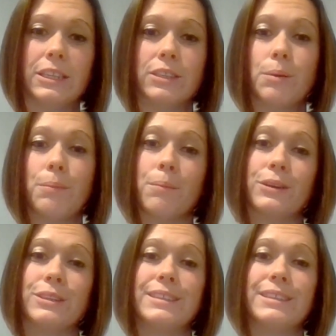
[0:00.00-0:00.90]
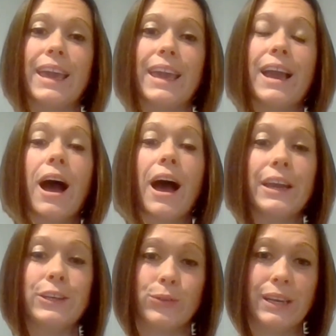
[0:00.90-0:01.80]
We need to remember to stay
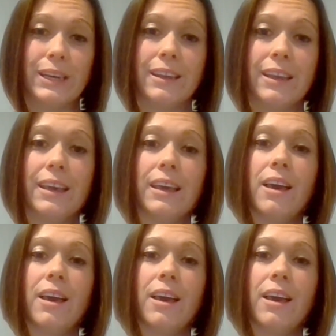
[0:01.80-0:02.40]
hydrated.